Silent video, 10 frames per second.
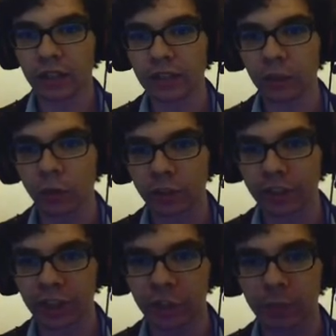this is a cooler
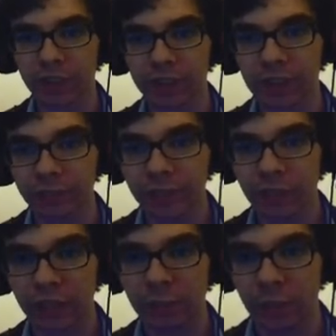area
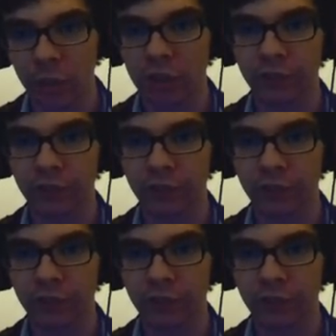specifically because